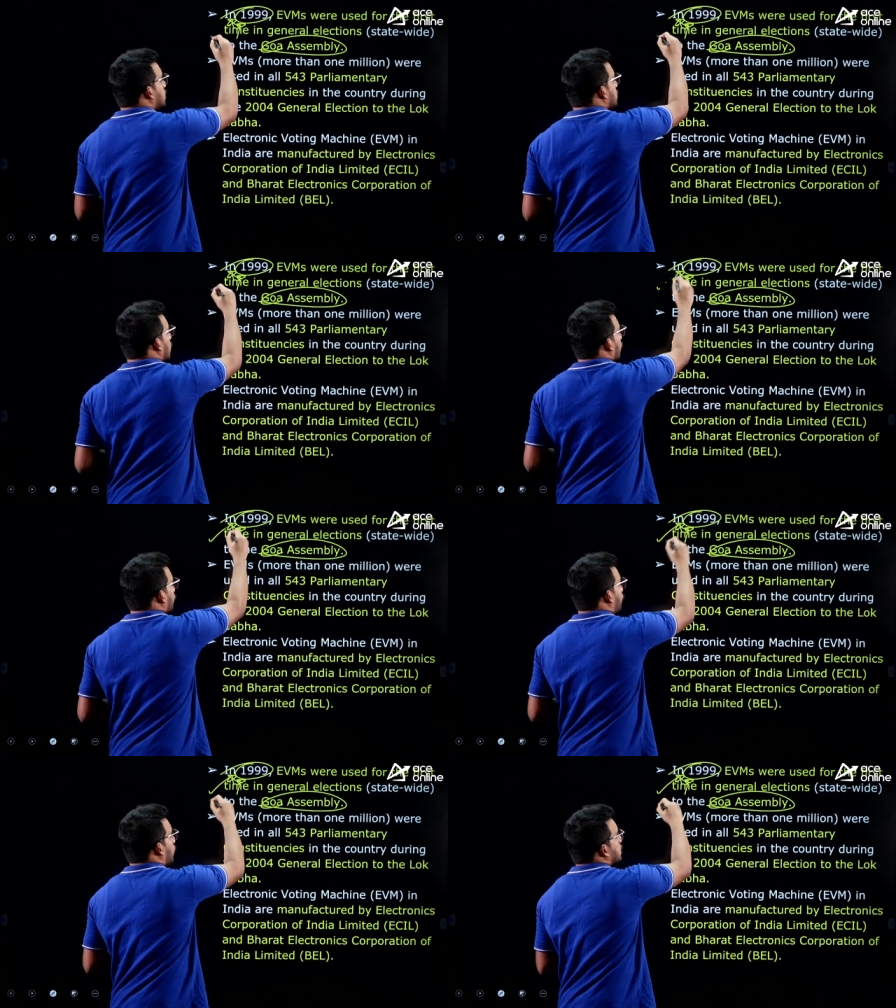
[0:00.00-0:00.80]
is the
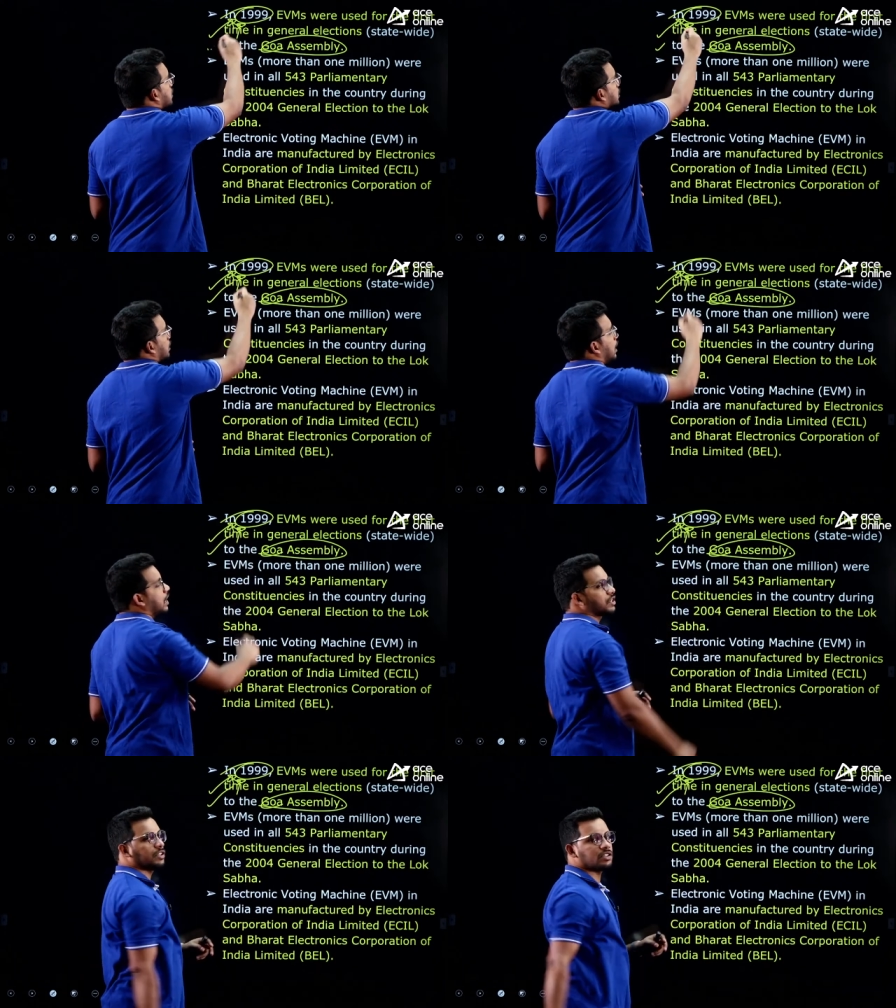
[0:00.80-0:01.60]
first
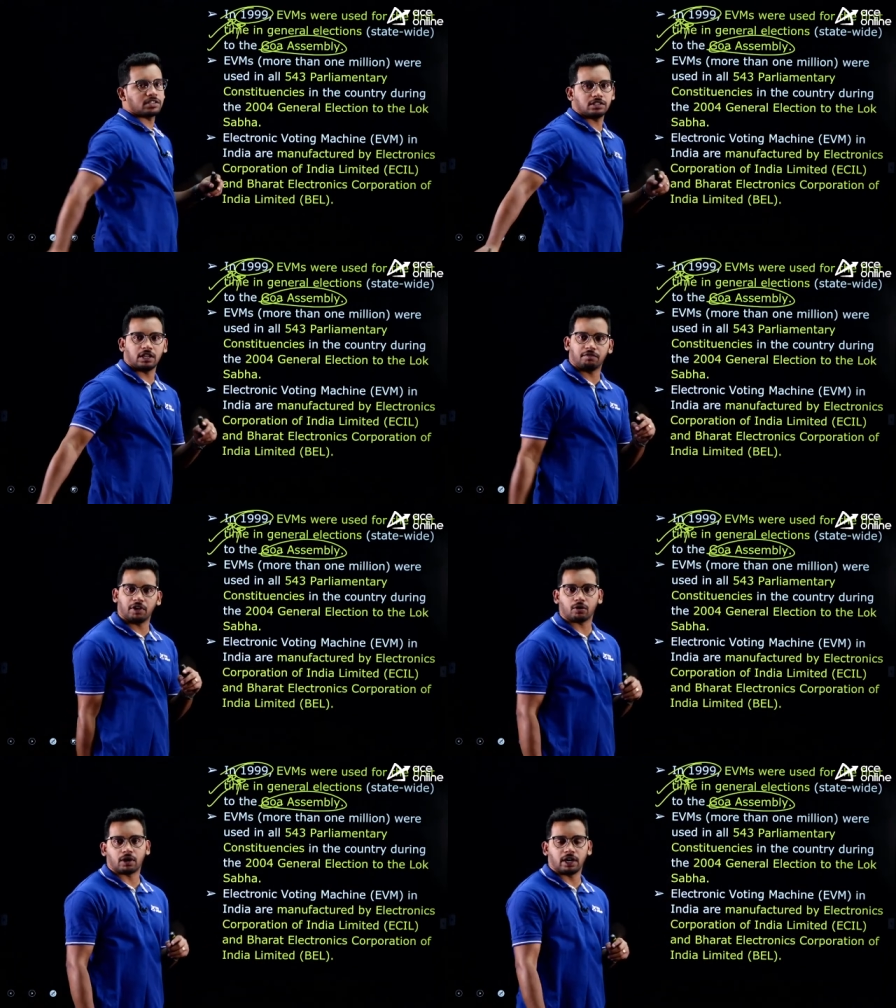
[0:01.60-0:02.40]
elections that we
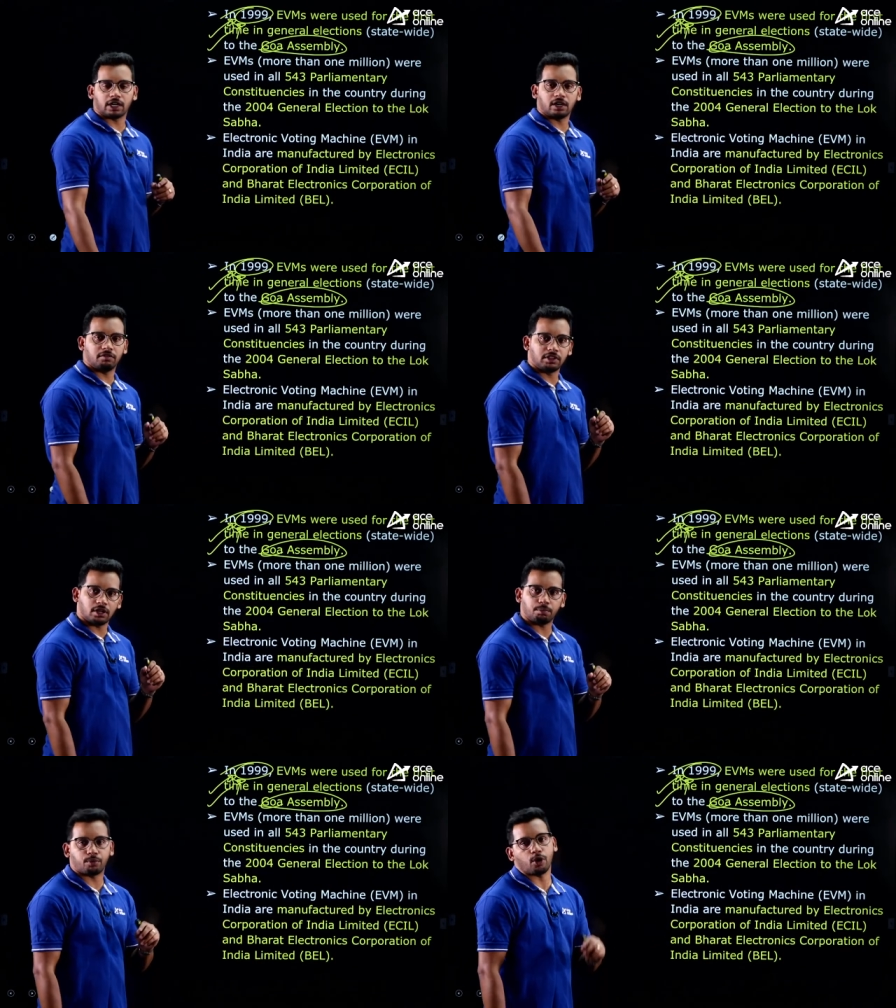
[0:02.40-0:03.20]
have conducted with
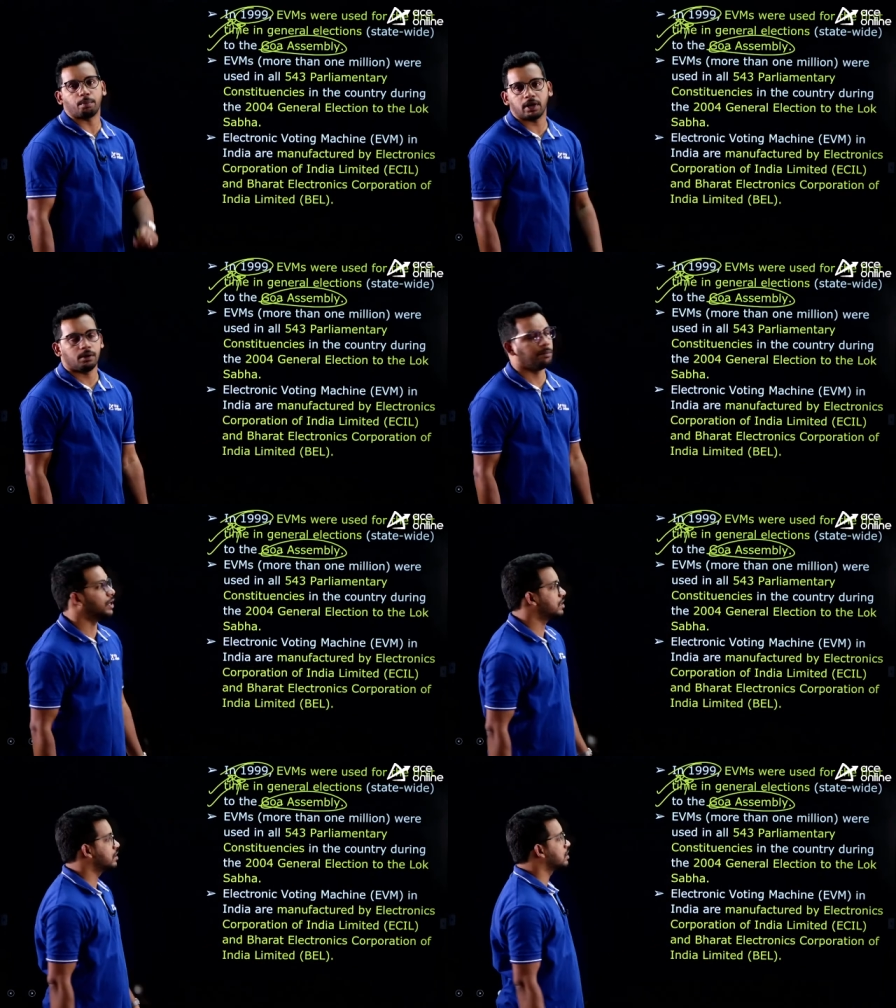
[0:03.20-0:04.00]
the proper
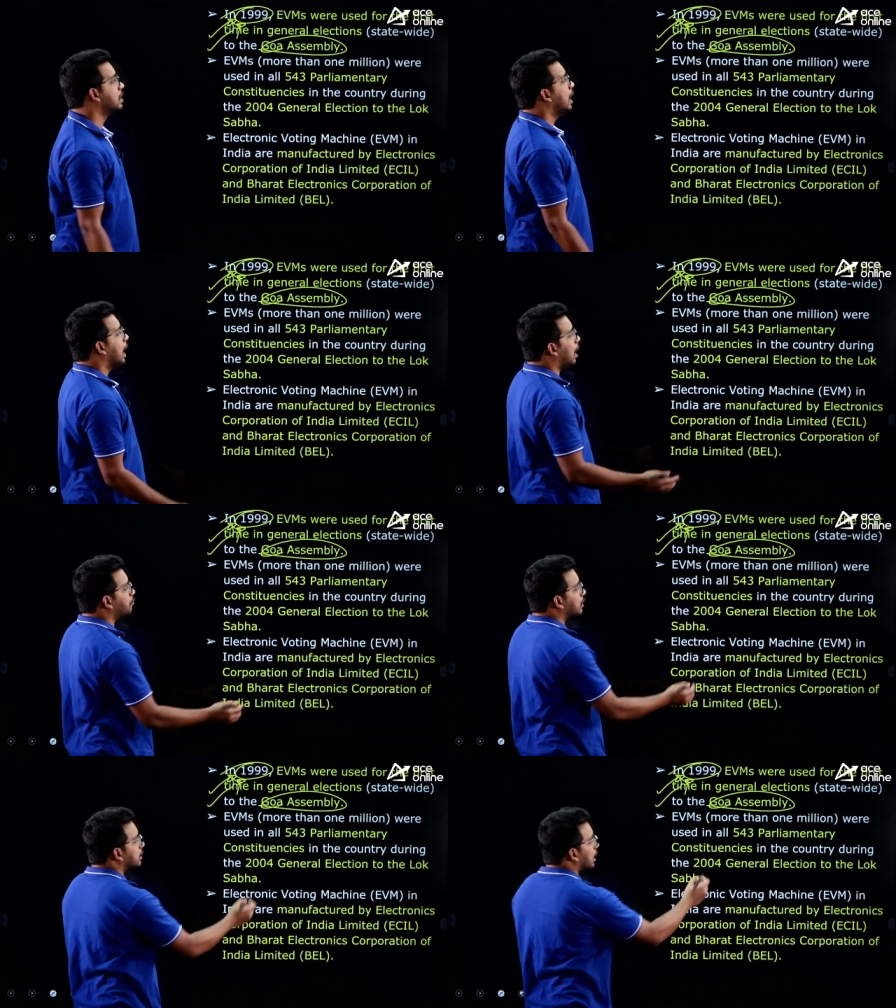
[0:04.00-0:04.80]
measures.
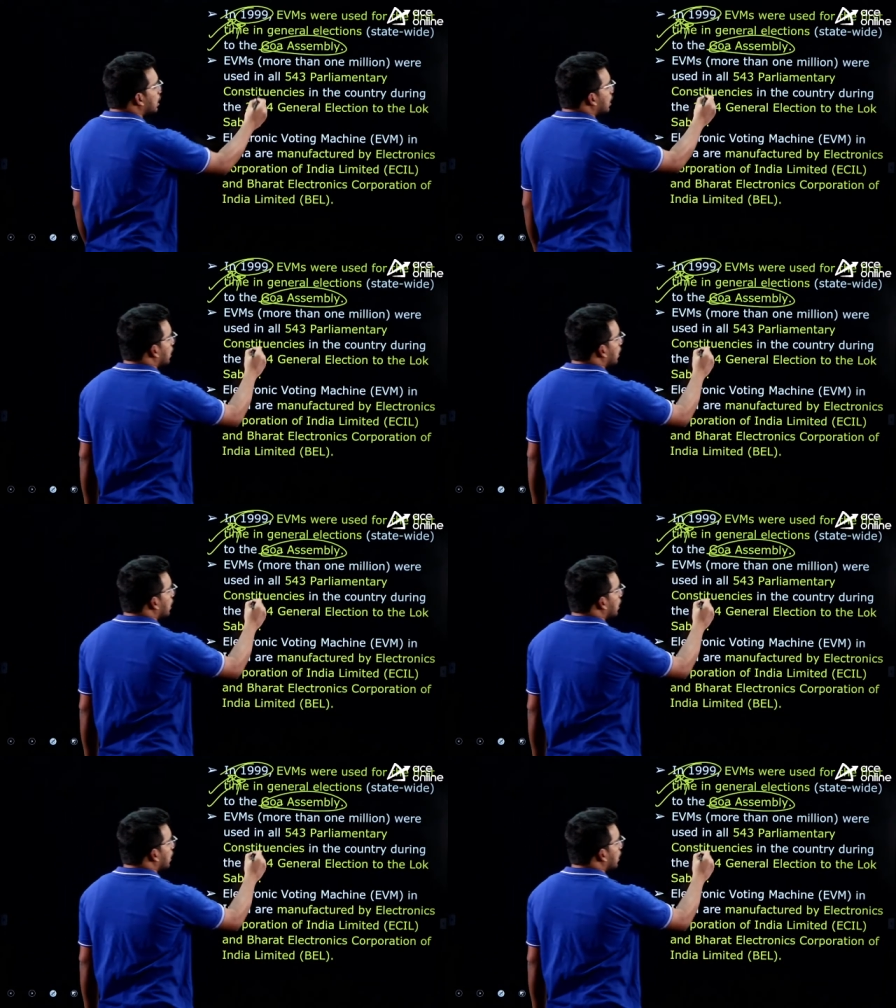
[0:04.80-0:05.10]
After that